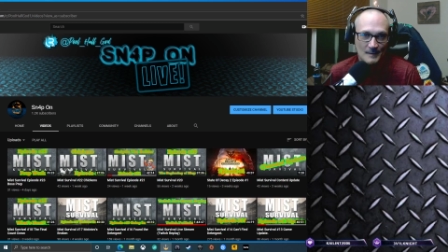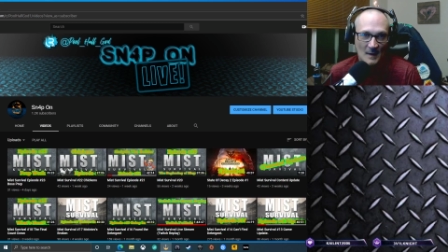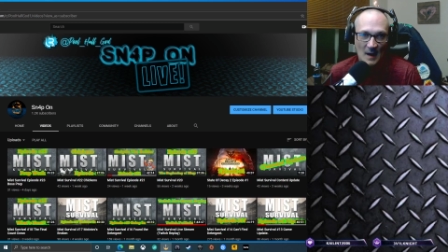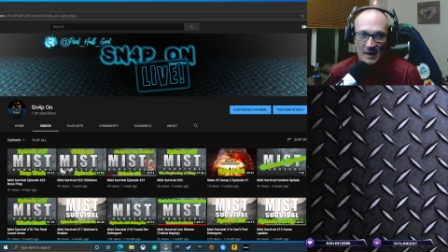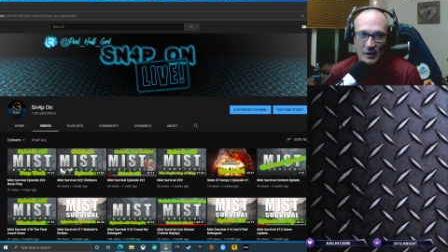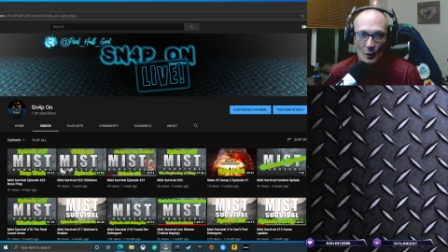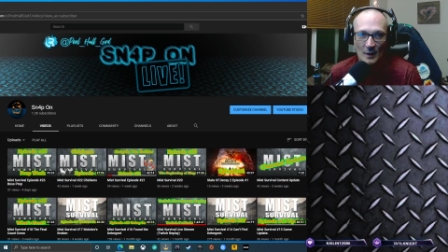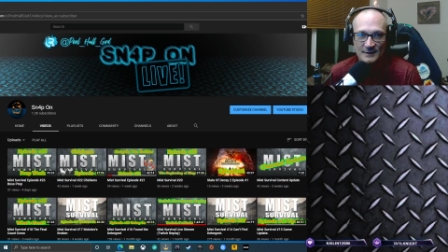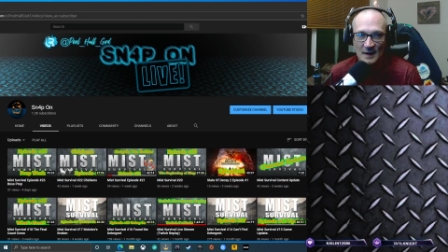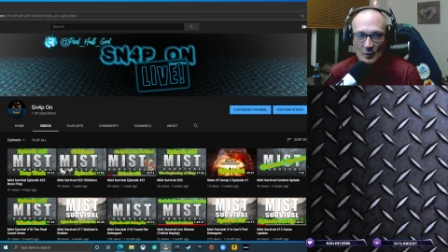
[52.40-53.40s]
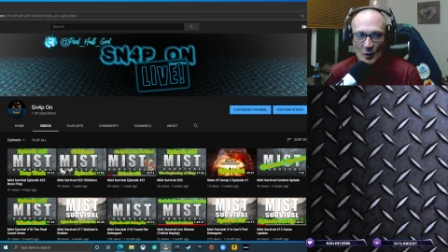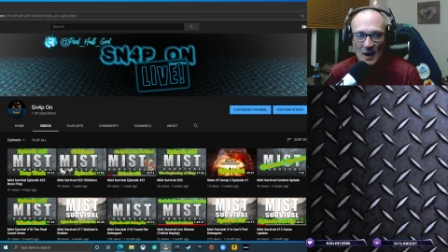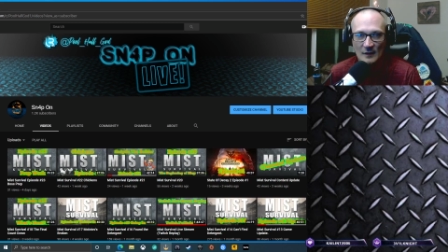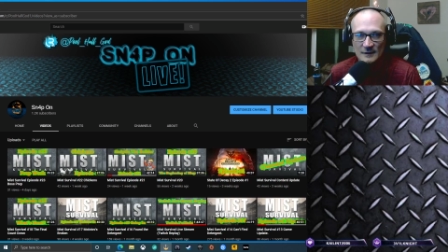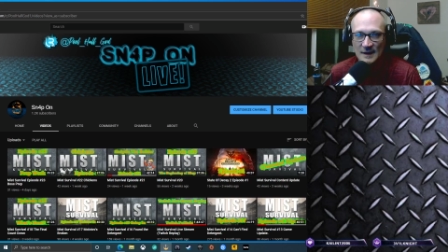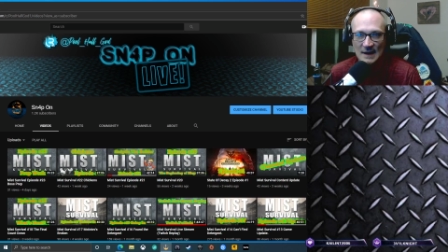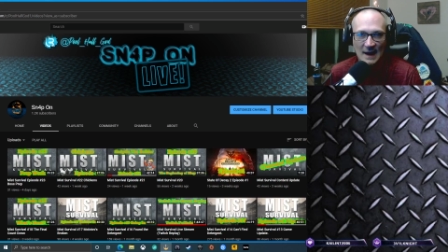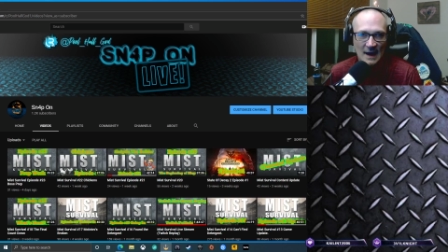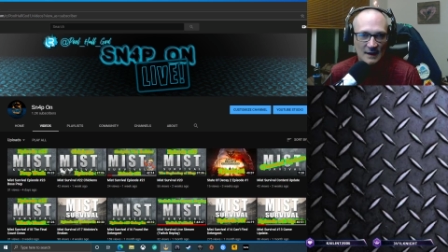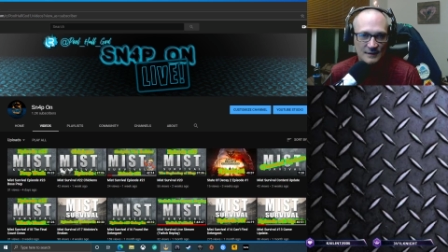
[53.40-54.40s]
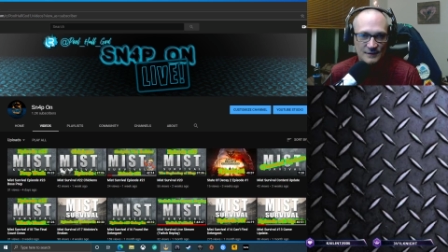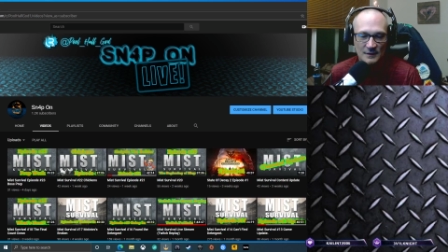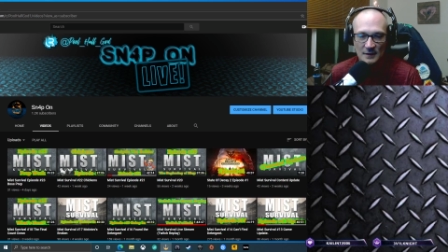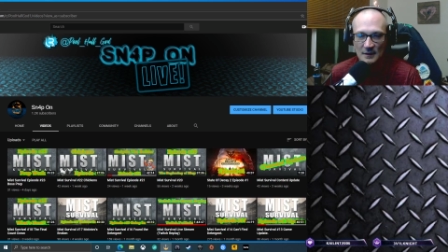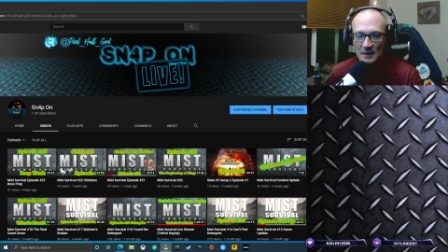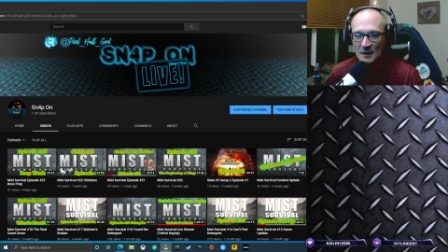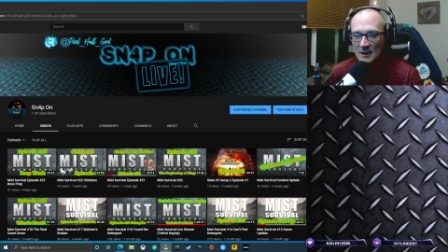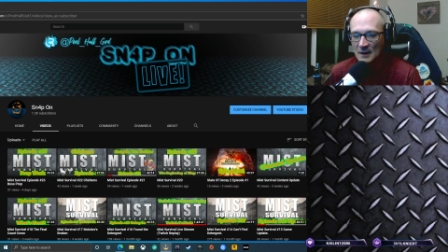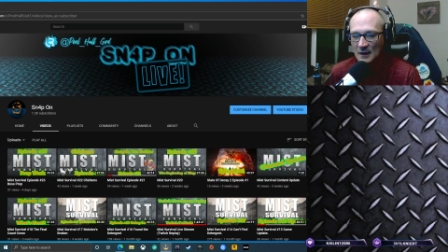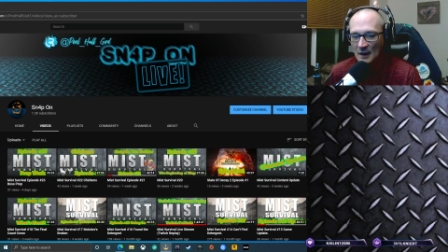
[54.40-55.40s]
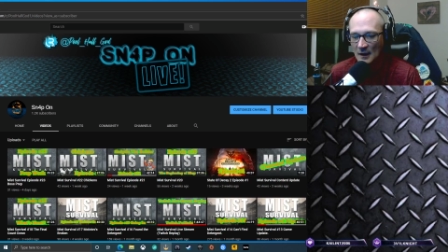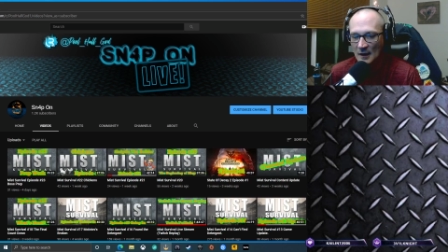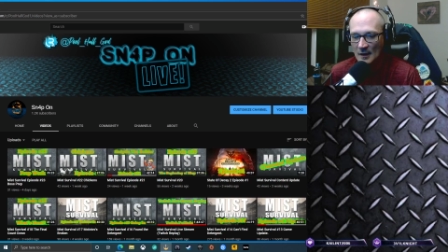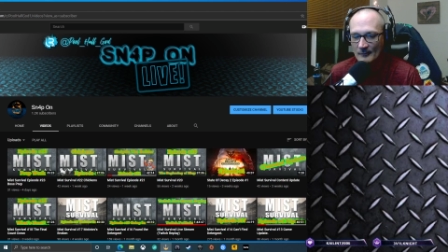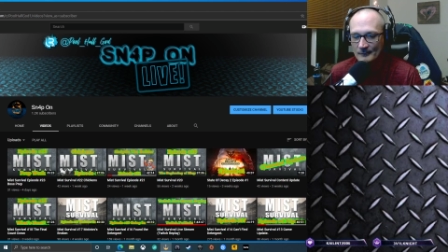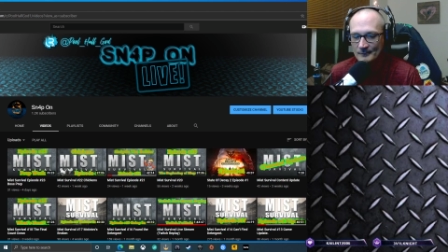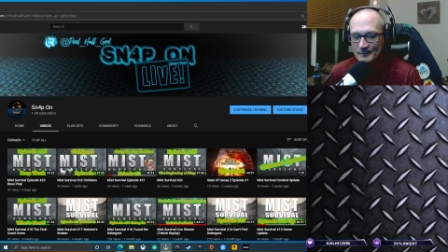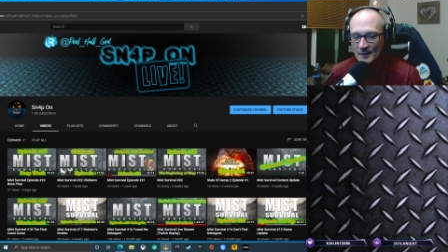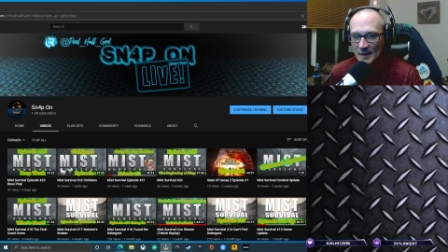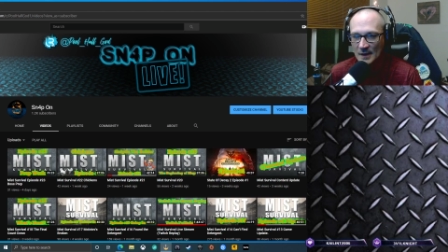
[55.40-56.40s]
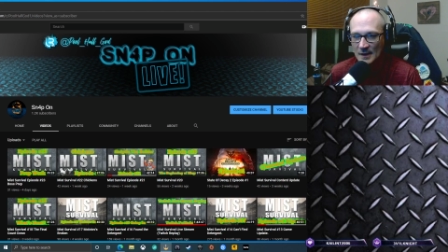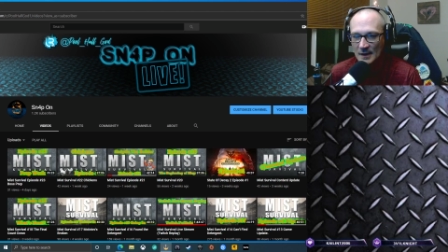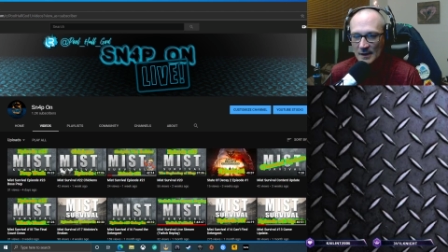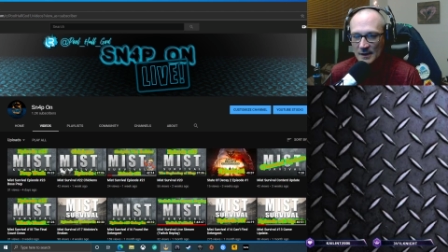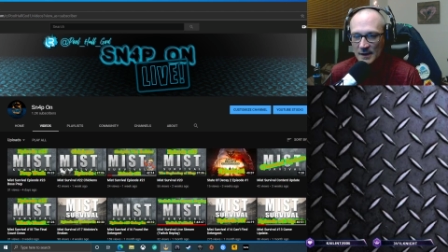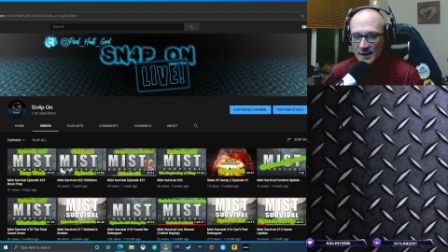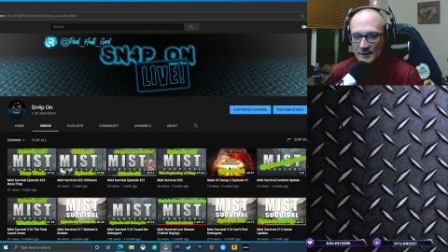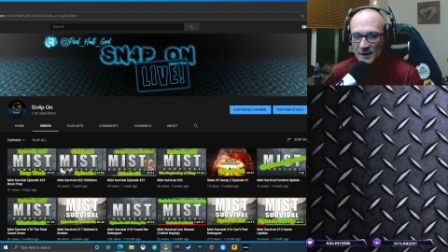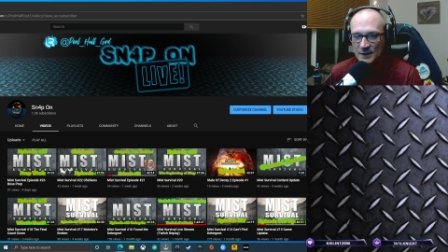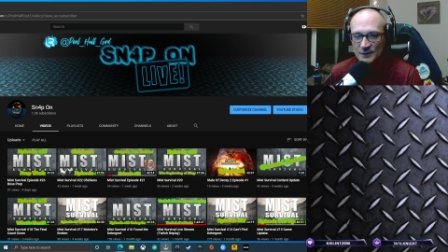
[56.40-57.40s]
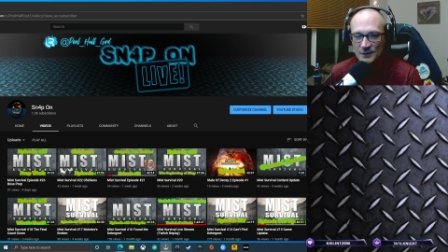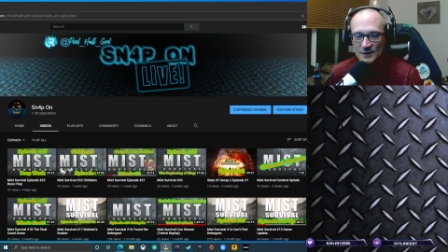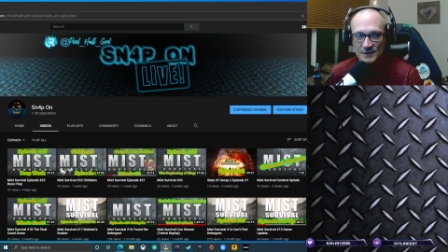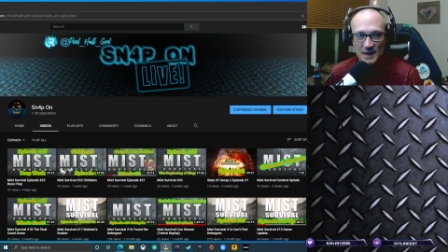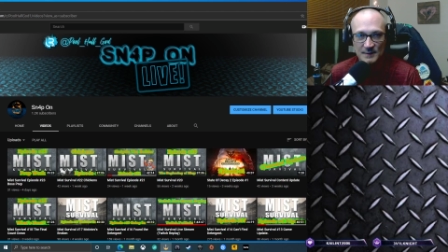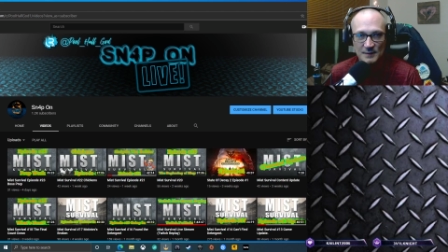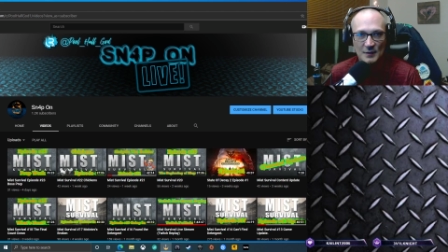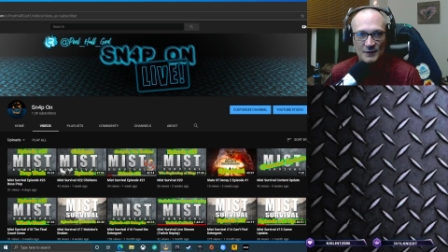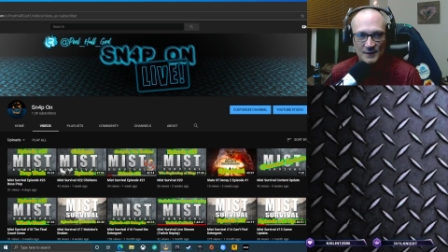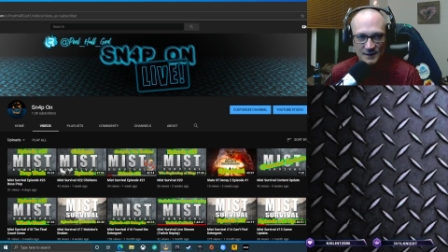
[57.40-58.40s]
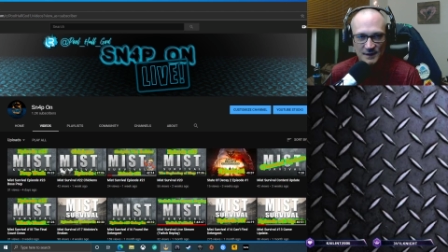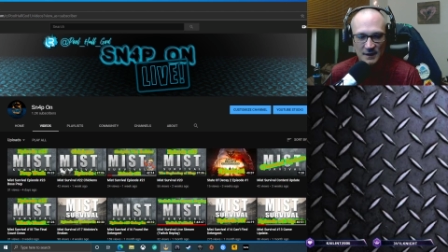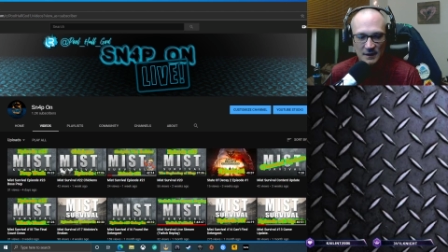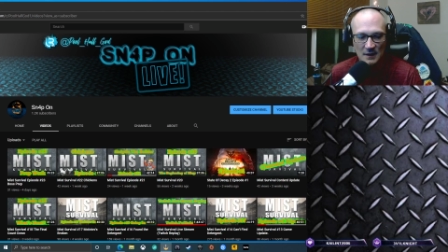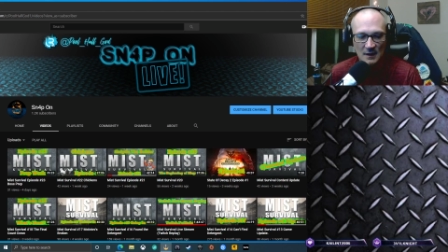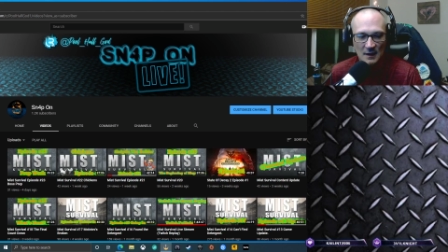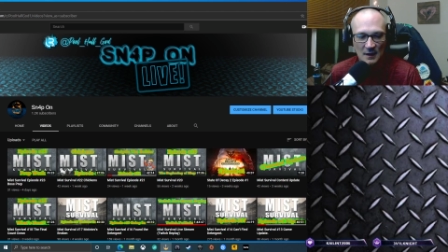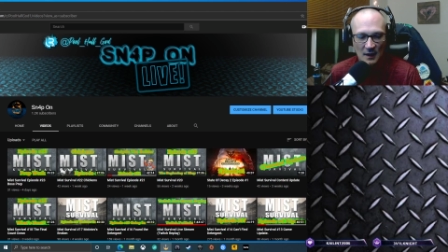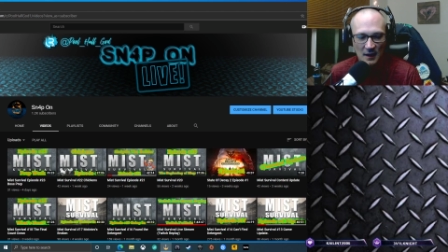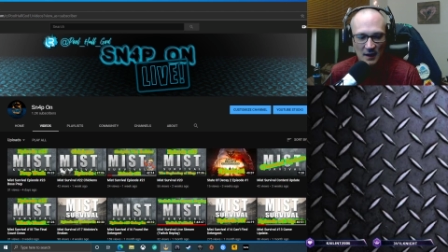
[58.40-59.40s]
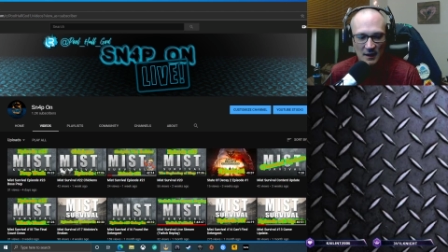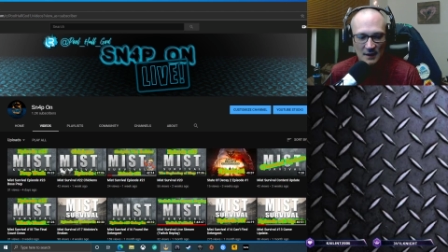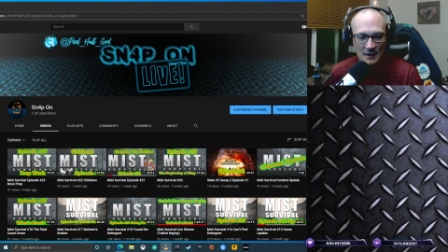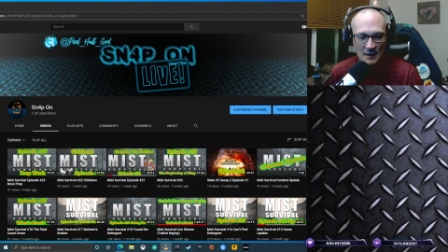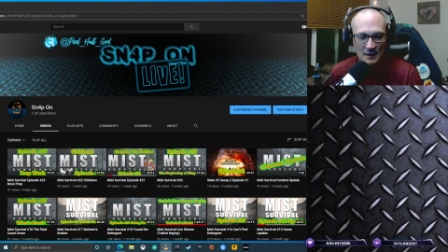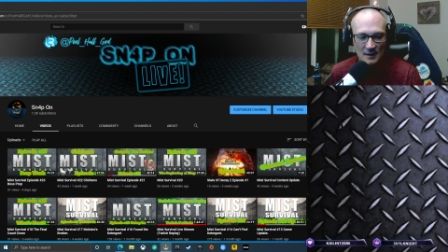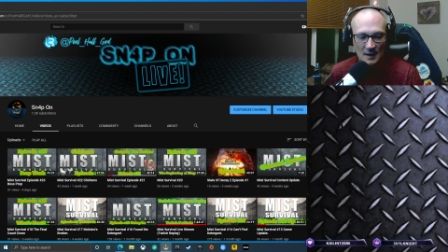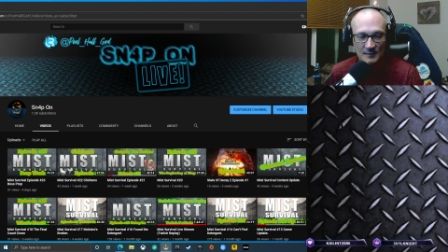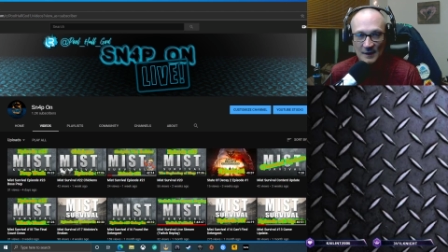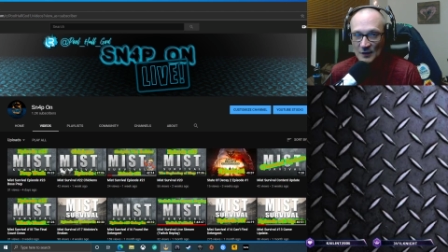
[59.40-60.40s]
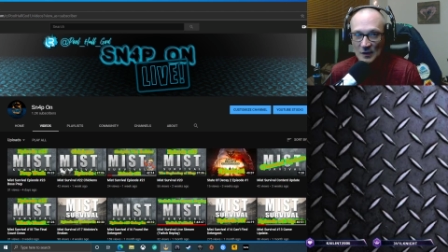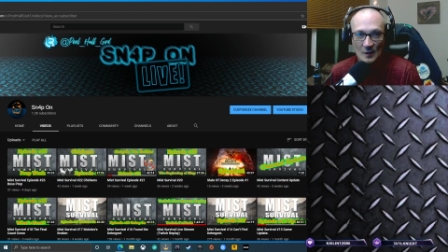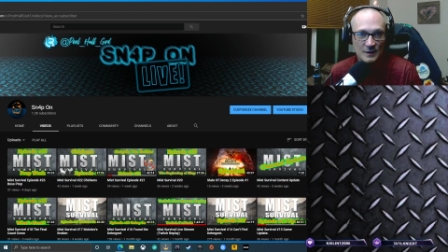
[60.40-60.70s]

I make it one time around and then it lags. Um, and the issue just keeps persisting and uh, I'm not the only one